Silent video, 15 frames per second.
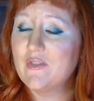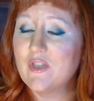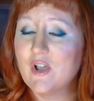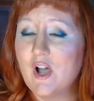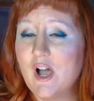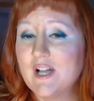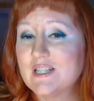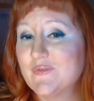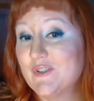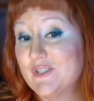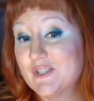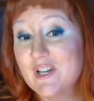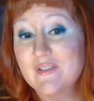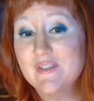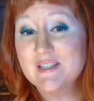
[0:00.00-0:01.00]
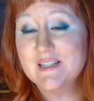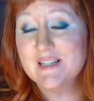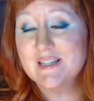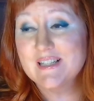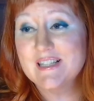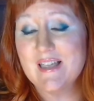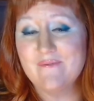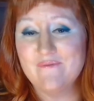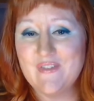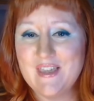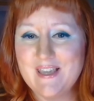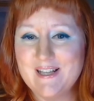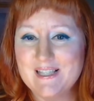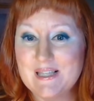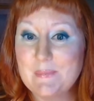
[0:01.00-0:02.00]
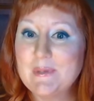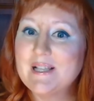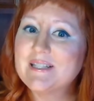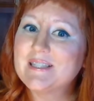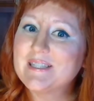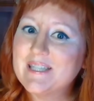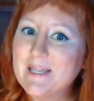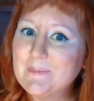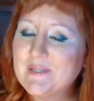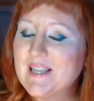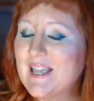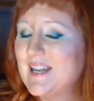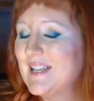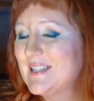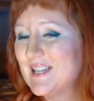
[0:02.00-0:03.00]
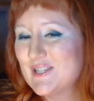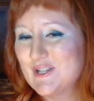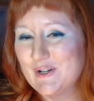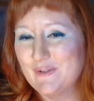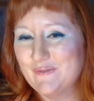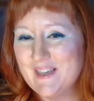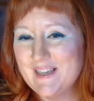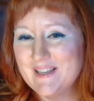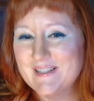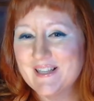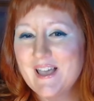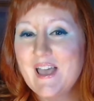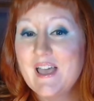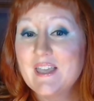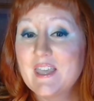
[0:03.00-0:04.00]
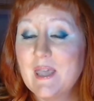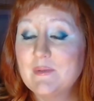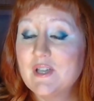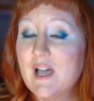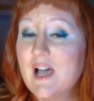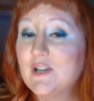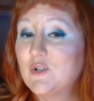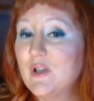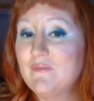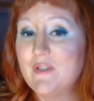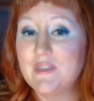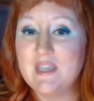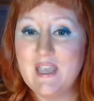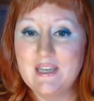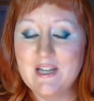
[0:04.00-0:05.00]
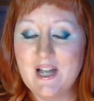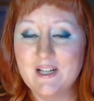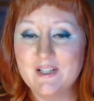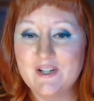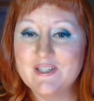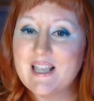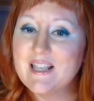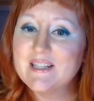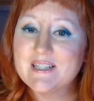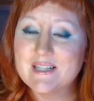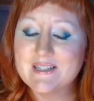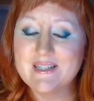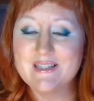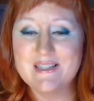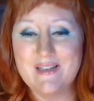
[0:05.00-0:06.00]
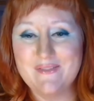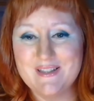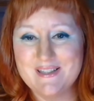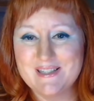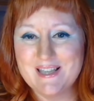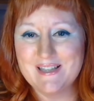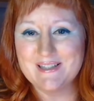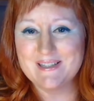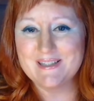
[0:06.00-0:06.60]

cost for services and fees, plus tips and additional fees, came to $158.67.